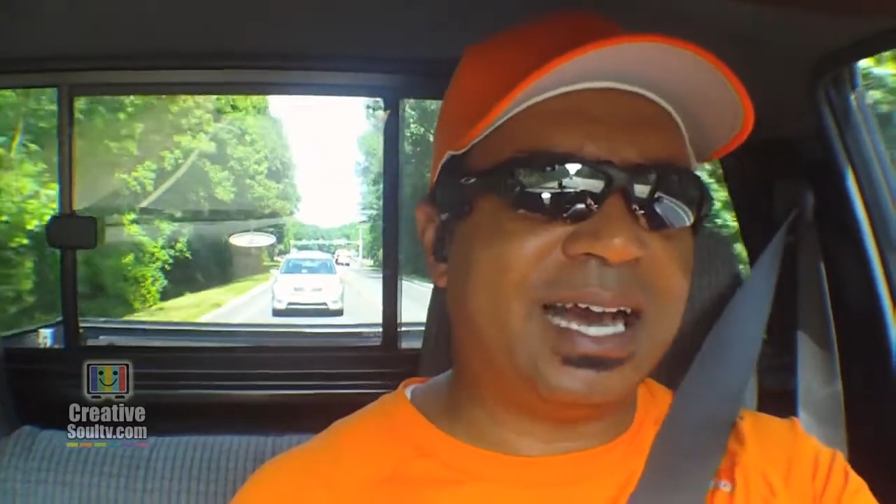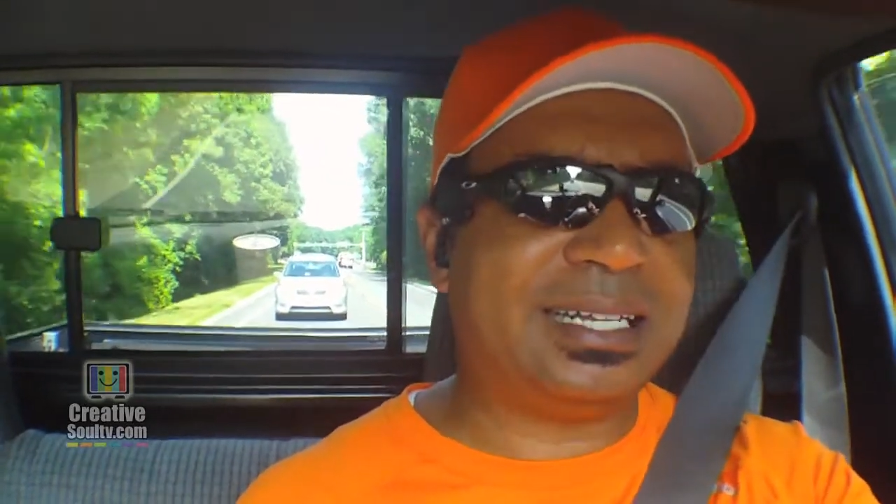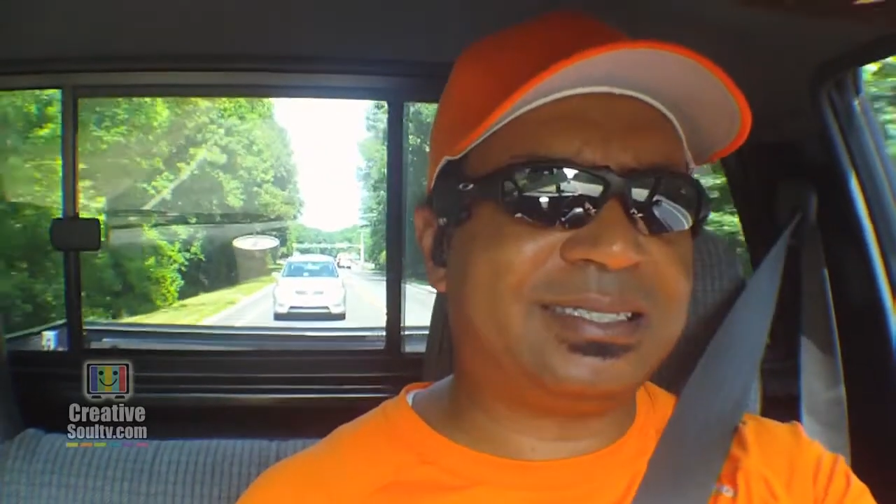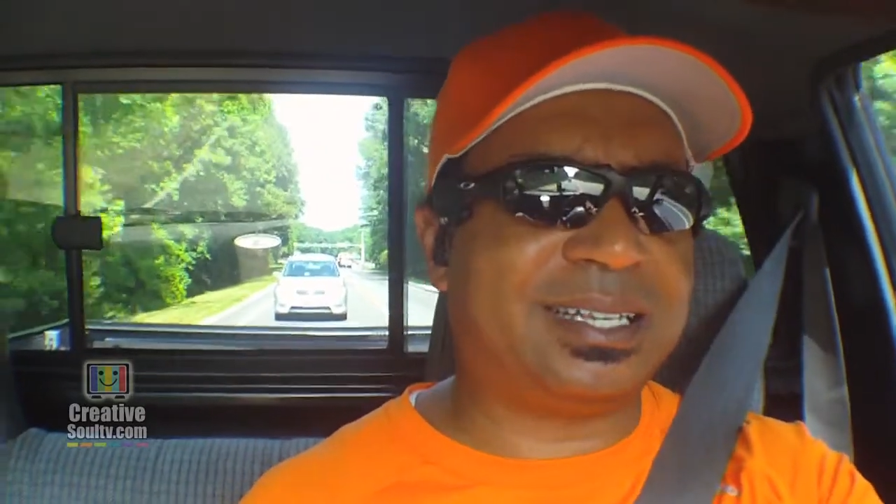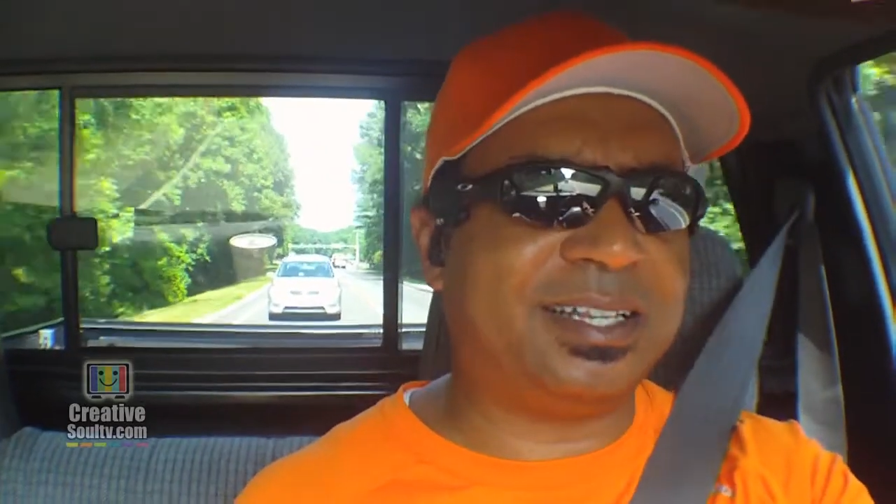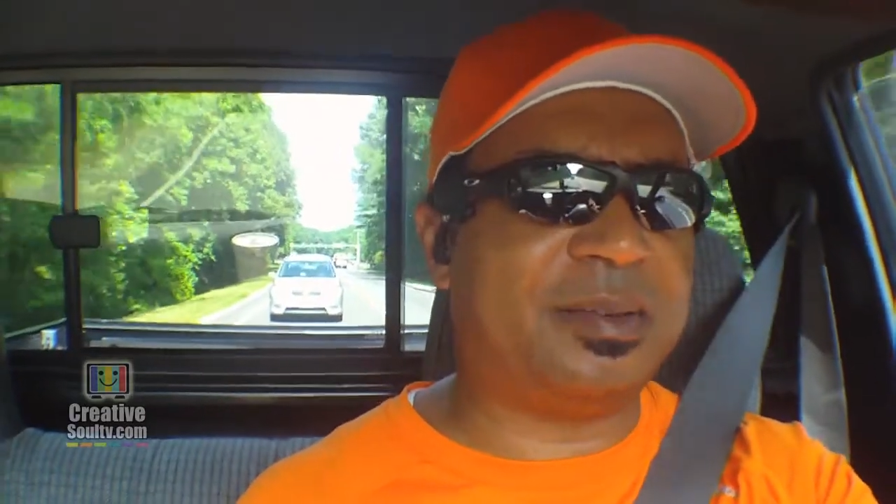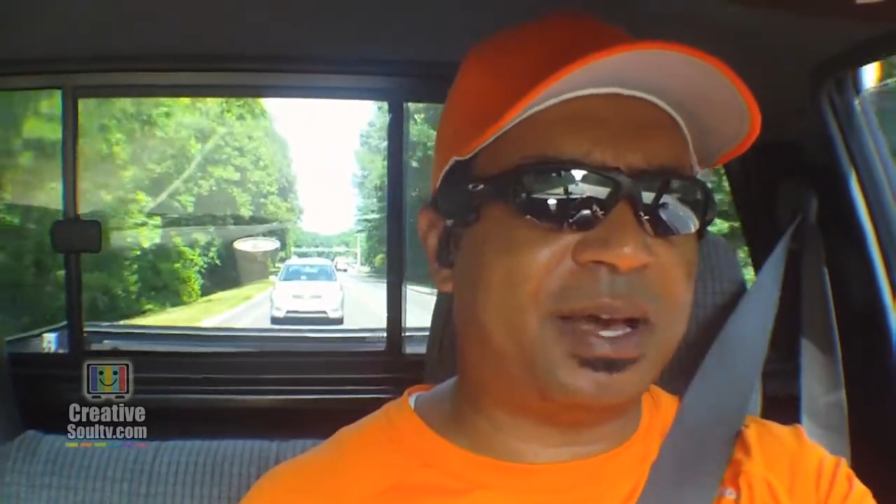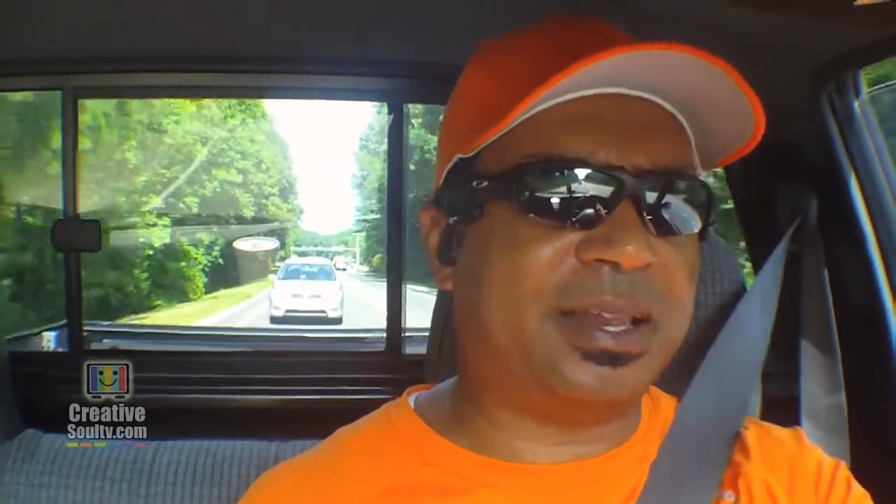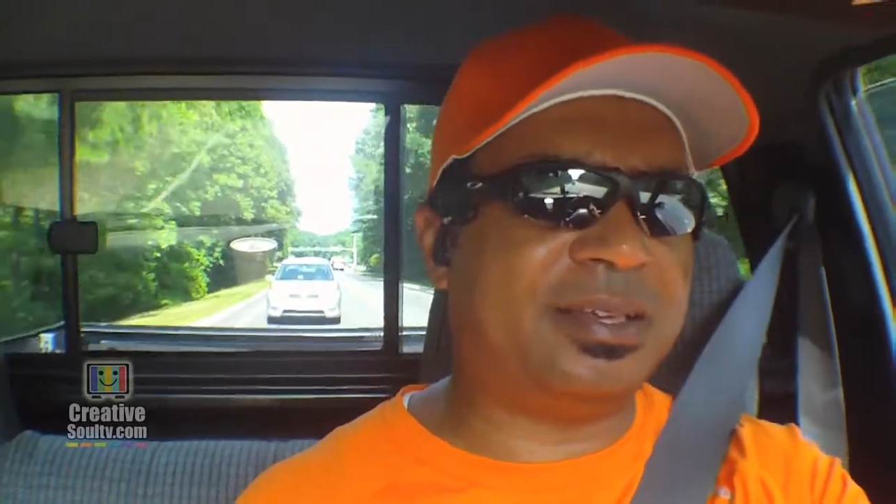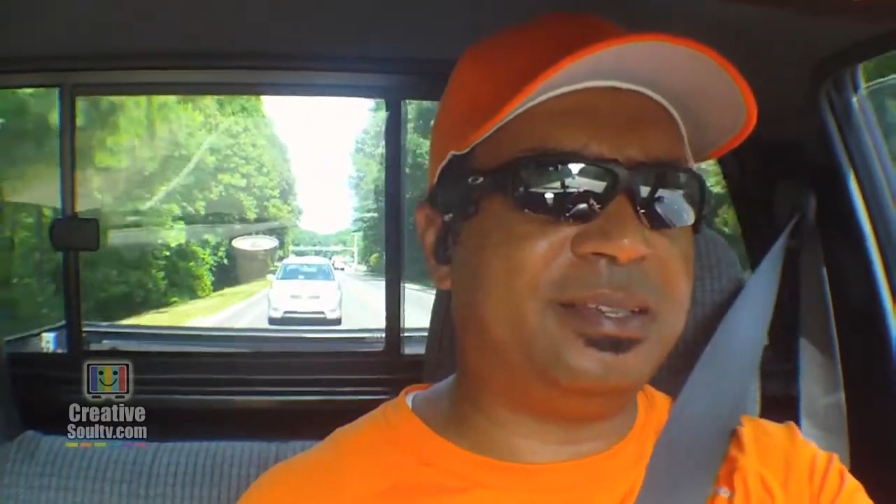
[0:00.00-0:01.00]
I tell
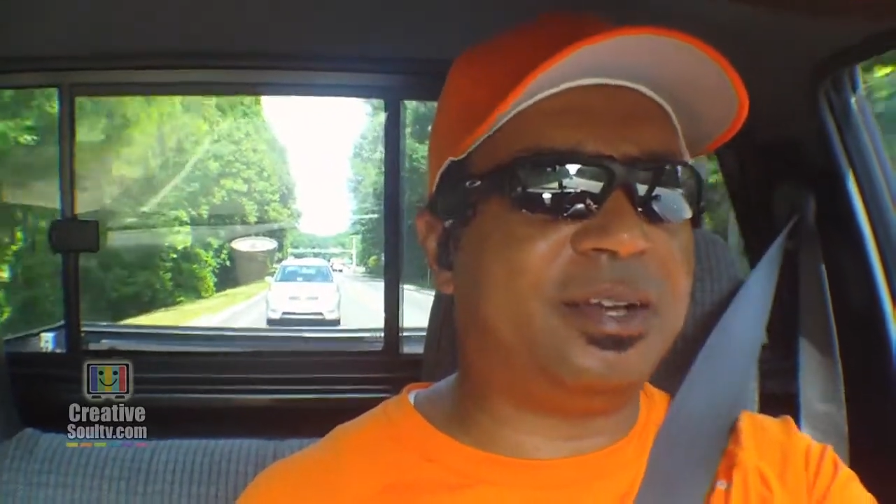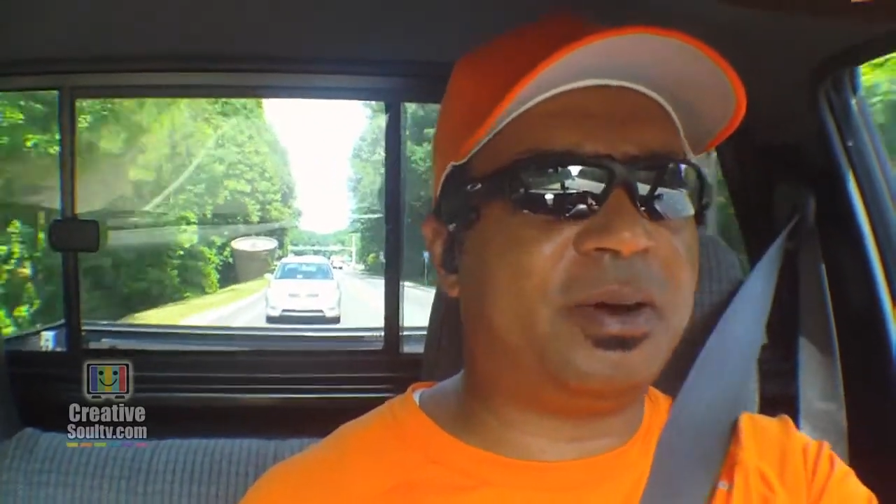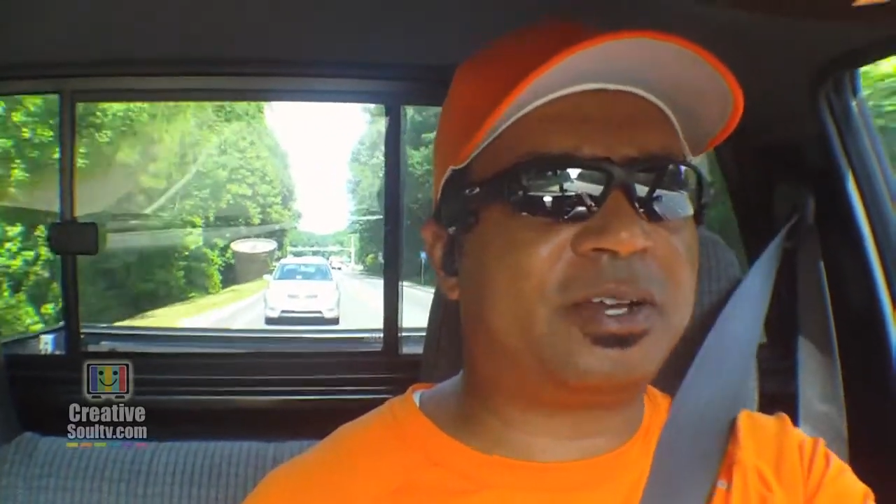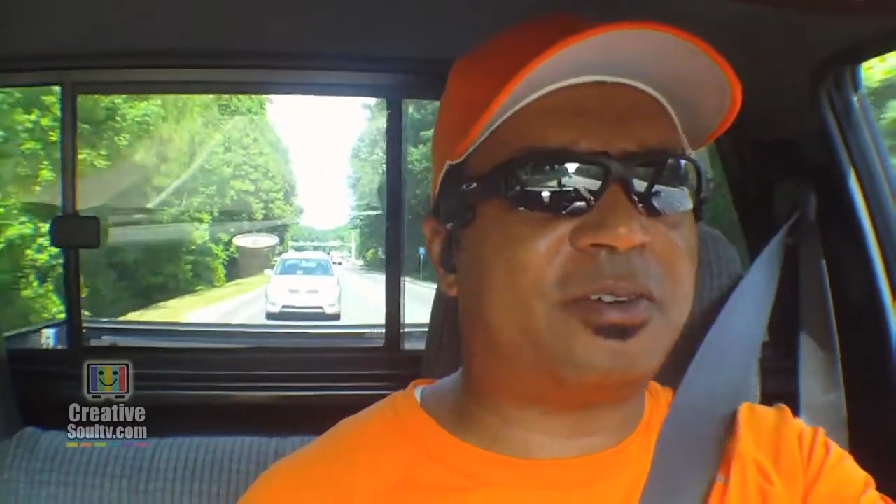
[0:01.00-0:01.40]
anybody, you know what,